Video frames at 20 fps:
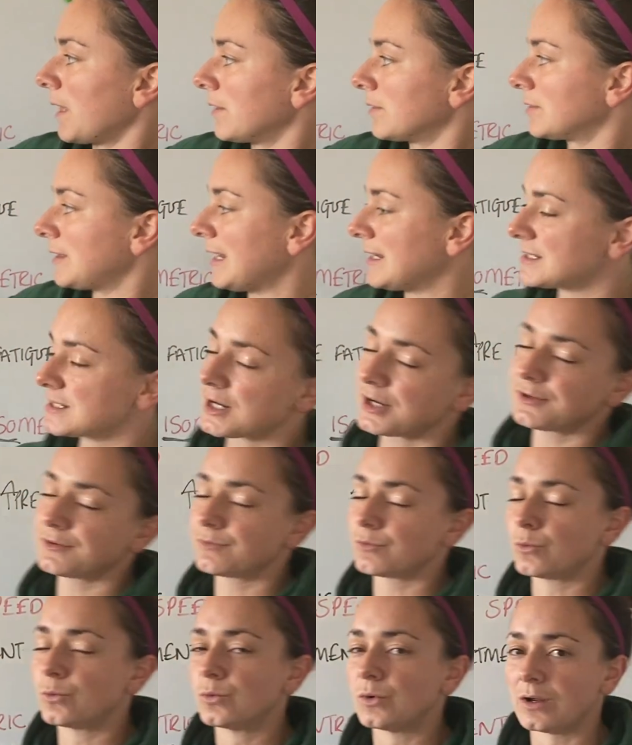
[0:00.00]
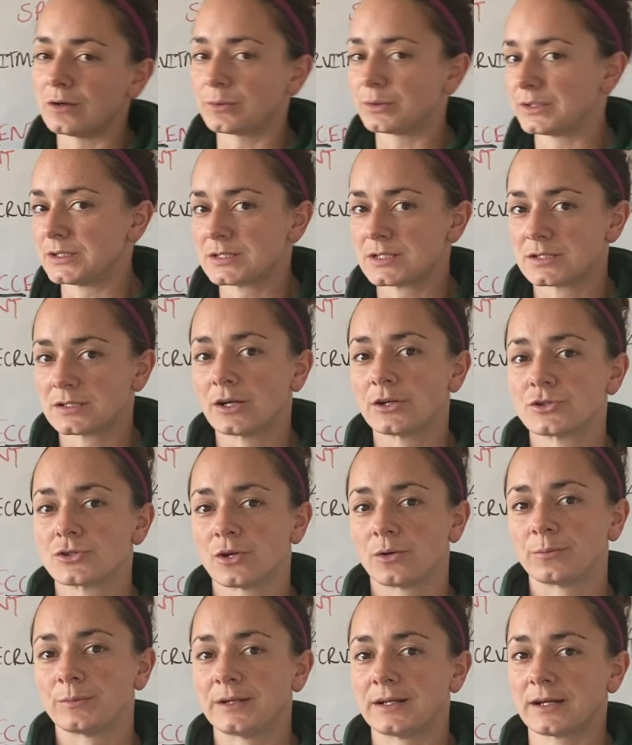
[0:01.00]
that's kind of all I wanted to touch
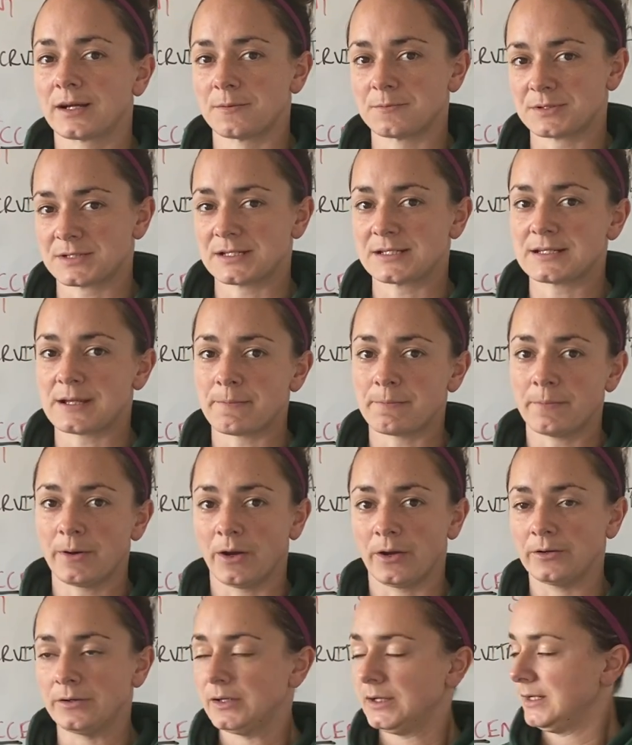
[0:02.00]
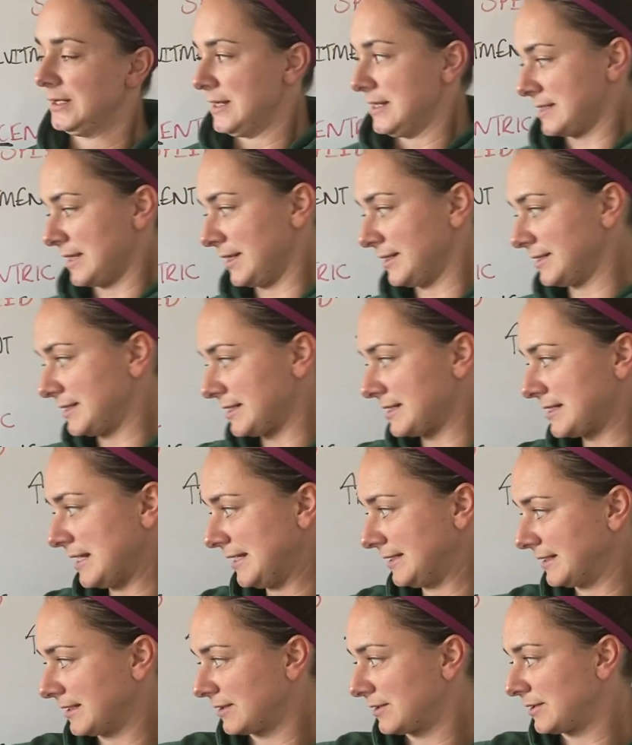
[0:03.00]
on when it comes to tempo. It's
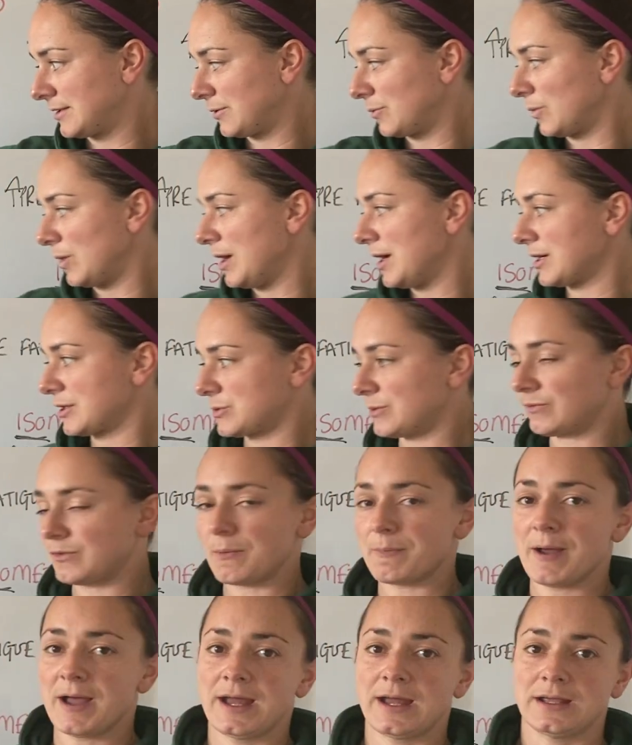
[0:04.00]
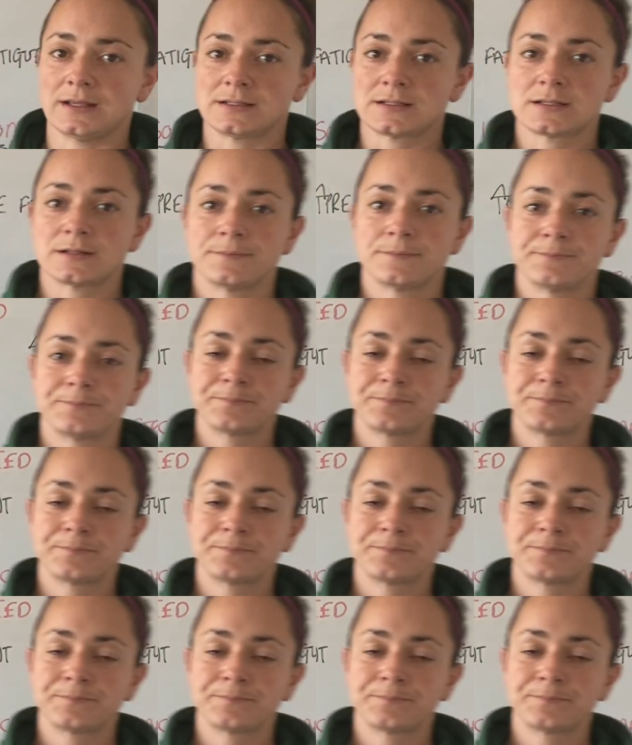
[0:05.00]
understanding that it works with the pairs.